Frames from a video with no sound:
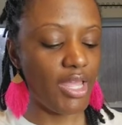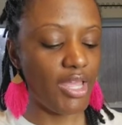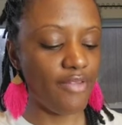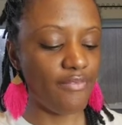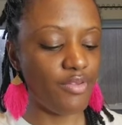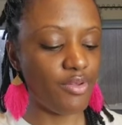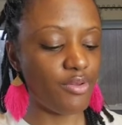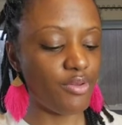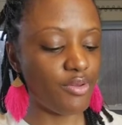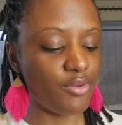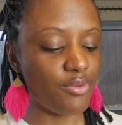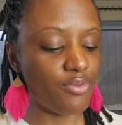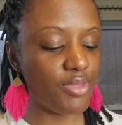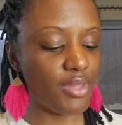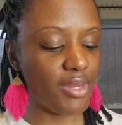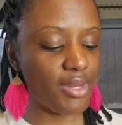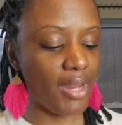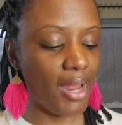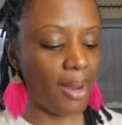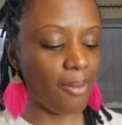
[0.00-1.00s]
If you do
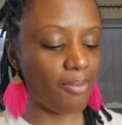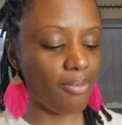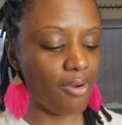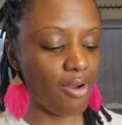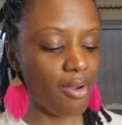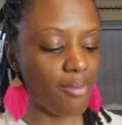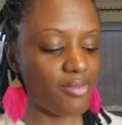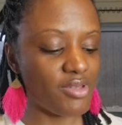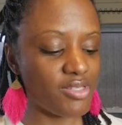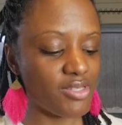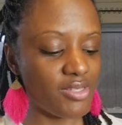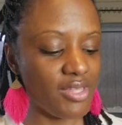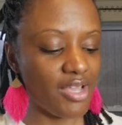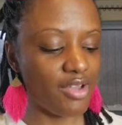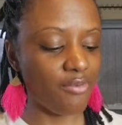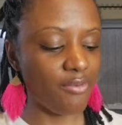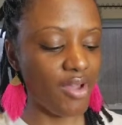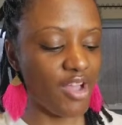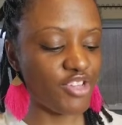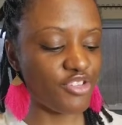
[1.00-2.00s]
that, I promise
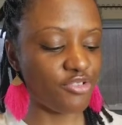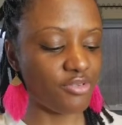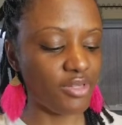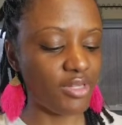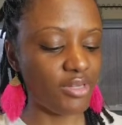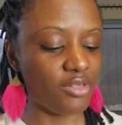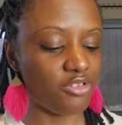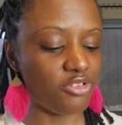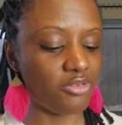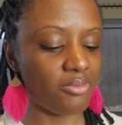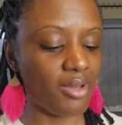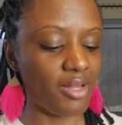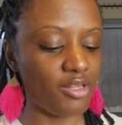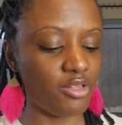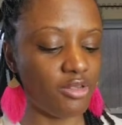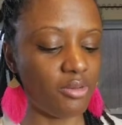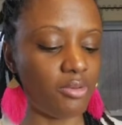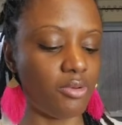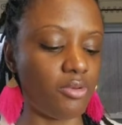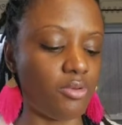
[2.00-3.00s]
that gradually, little by
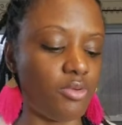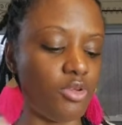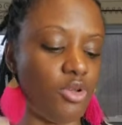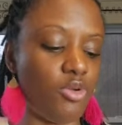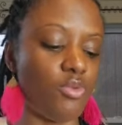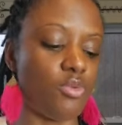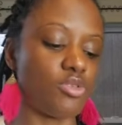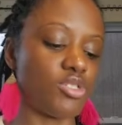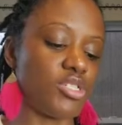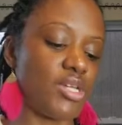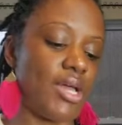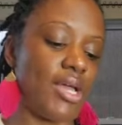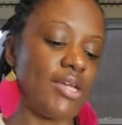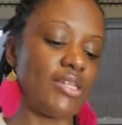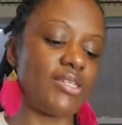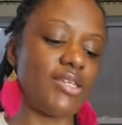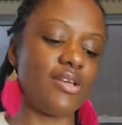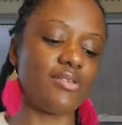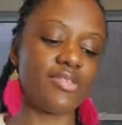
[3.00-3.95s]
little, you will change.